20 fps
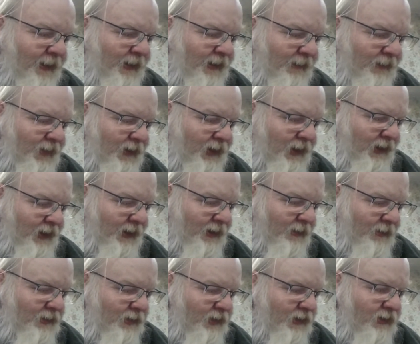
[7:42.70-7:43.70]
of the
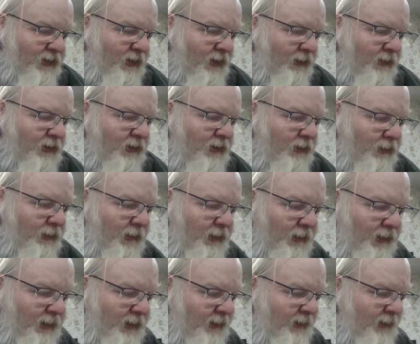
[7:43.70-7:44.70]
video, just so that you
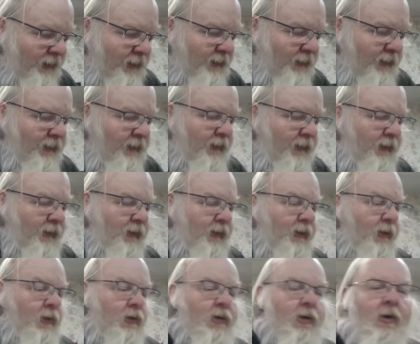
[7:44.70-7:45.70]

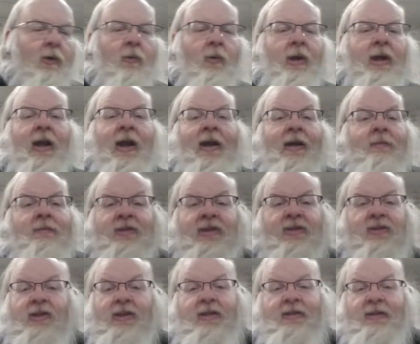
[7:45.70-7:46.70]
know what I'm
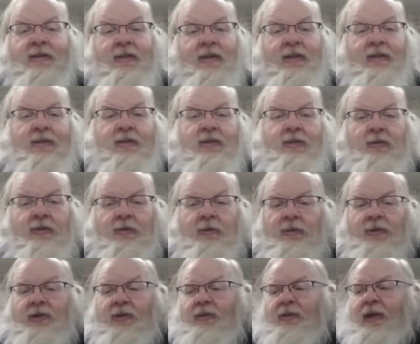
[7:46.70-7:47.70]
suggesting that you do
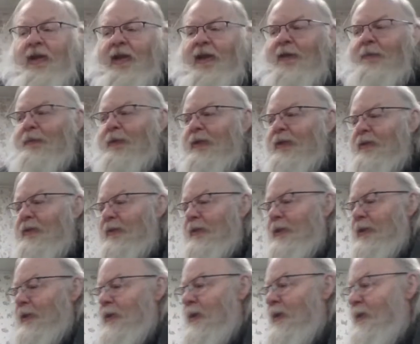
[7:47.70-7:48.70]
with your day, but
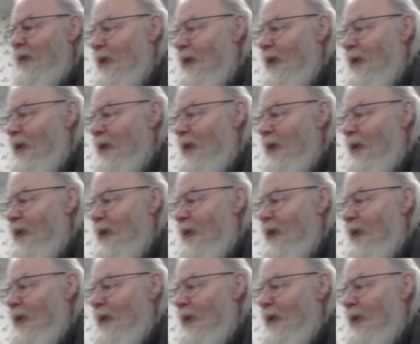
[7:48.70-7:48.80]
you don't have